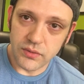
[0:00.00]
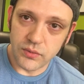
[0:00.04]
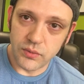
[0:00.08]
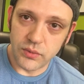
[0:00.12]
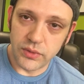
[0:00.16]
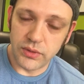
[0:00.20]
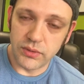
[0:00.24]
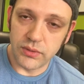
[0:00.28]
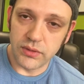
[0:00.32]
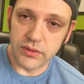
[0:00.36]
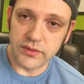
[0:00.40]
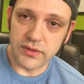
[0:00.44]

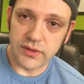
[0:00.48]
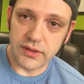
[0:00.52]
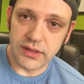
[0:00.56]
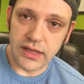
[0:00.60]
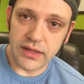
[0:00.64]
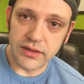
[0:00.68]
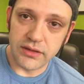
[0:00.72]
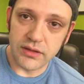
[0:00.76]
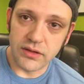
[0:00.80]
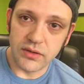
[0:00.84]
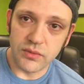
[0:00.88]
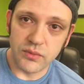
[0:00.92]
we were
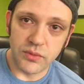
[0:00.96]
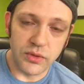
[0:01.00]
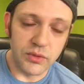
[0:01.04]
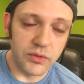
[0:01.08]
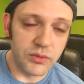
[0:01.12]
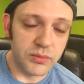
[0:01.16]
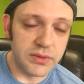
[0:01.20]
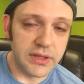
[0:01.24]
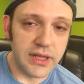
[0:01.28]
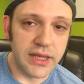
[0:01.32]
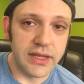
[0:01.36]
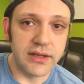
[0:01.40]
together, we
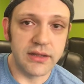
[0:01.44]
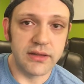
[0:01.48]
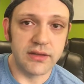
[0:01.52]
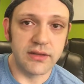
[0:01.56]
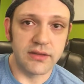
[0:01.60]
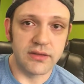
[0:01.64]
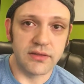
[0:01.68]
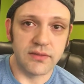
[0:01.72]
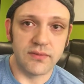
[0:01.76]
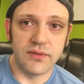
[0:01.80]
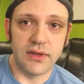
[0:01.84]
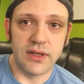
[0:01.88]
were planning
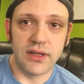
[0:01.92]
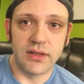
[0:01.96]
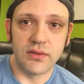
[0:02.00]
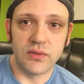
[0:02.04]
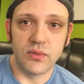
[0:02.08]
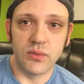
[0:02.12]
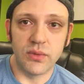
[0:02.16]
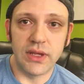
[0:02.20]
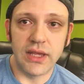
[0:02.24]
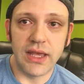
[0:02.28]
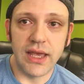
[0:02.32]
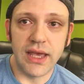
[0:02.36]
this event,
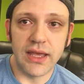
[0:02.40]
and we